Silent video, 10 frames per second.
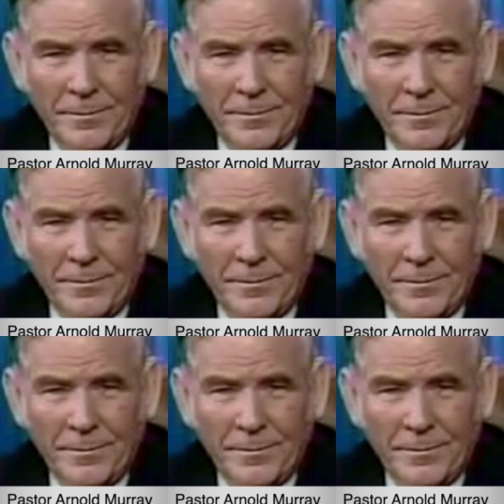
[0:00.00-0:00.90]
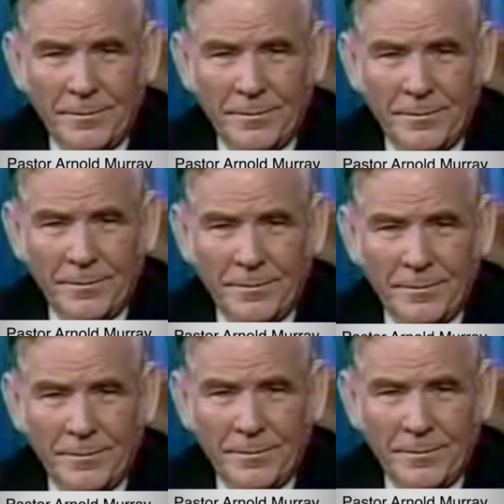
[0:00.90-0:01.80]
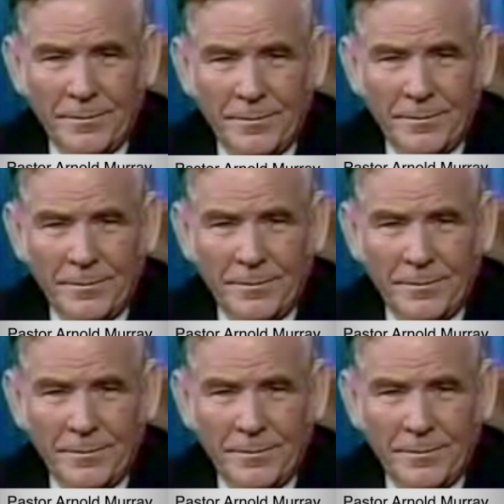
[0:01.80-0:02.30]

No one is speaking in this clip.